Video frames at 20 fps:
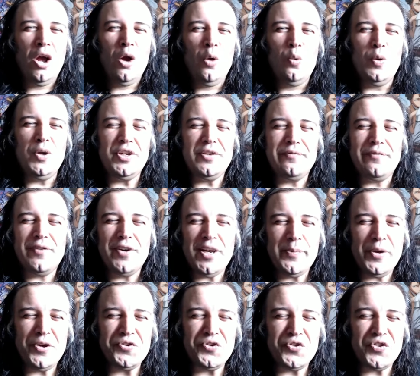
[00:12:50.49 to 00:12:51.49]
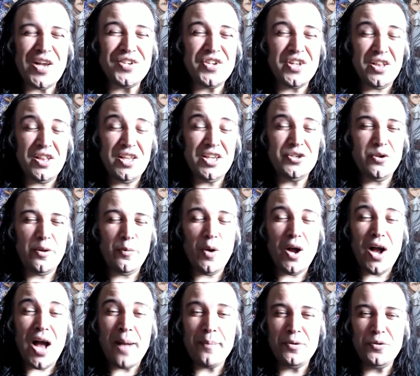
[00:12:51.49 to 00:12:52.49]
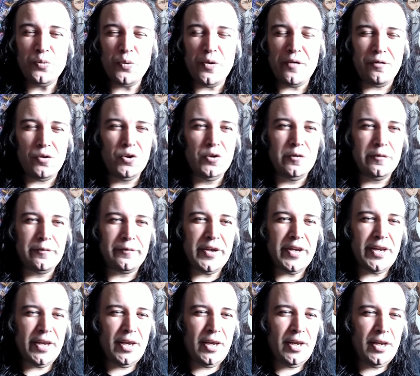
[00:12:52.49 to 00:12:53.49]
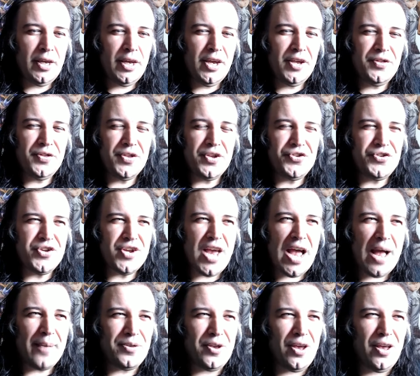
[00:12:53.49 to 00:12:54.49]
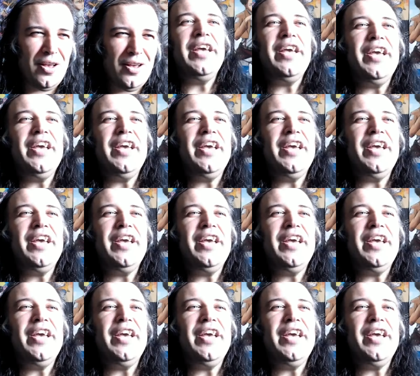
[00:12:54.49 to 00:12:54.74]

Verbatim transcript: which is funny because that's literally what happens with Luffy in this chapter.